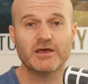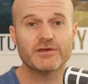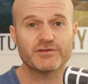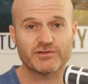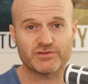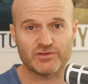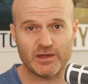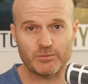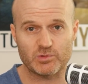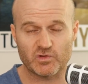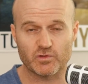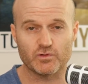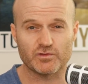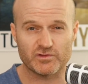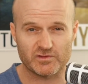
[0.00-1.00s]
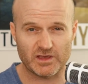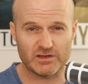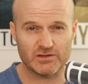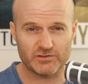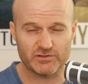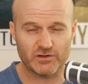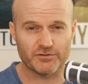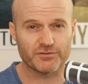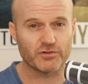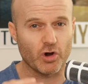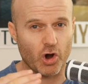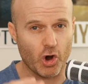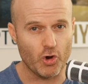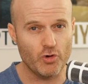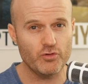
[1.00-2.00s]
Step two, set yourself your
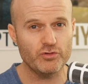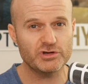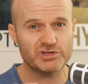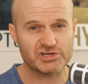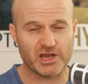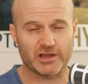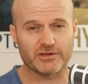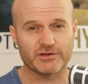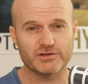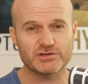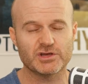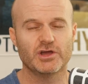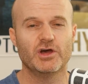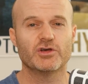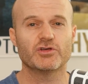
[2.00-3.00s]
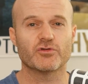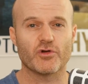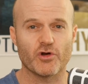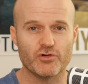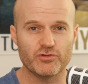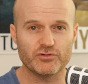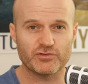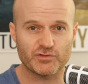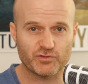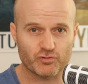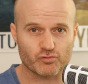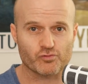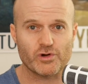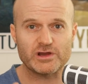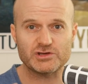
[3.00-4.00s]
own challenge, your own
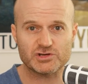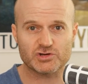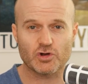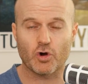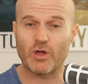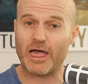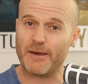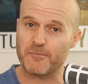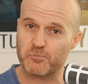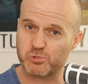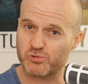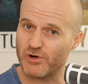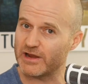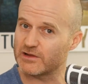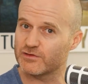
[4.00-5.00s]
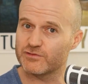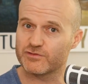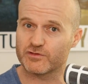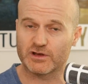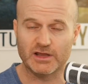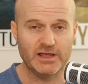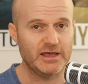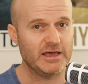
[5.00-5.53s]
stretch goal, and practice it.